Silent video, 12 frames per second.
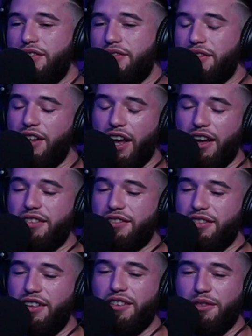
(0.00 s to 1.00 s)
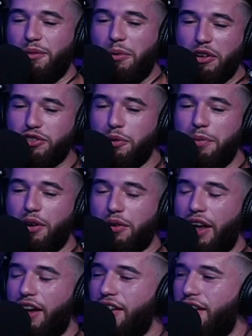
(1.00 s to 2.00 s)
Yeah. Yeah, right. we'll still be
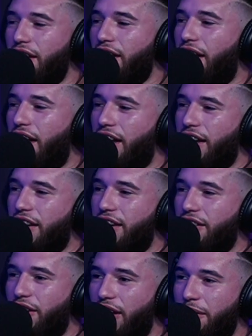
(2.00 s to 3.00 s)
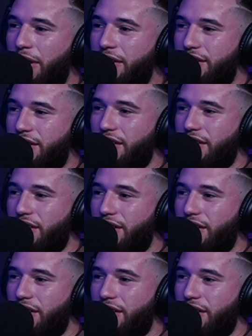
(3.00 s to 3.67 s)
okay. And, I,